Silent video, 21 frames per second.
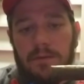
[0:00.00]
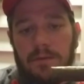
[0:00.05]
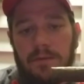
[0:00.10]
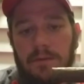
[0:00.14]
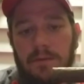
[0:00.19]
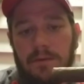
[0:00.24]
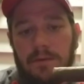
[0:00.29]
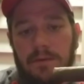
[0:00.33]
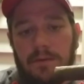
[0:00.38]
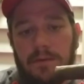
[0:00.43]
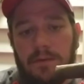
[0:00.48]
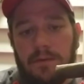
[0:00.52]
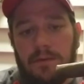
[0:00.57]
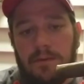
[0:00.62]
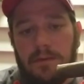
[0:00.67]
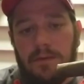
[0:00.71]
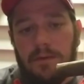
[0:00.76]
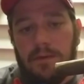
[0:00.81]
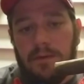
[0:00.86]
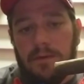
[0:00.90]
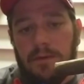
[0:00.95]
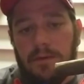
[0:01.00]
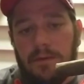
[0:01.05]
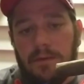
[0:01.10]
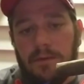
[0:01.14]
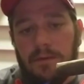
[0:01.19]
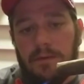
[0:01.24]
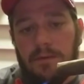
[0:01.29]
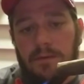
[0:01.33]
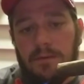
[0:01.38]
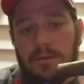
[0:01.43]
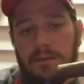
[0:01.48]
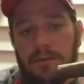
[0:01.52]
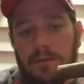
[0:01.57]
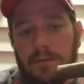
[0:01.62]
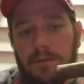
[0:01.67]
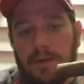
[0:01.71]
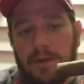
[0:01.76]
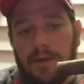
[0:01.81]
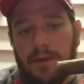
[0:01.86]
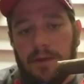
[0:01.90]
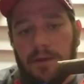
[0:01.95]
we'll hold it
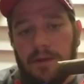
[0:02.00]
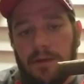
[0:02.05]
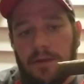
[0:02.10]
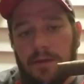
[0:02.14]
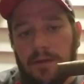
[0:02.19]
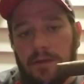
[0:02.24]
away.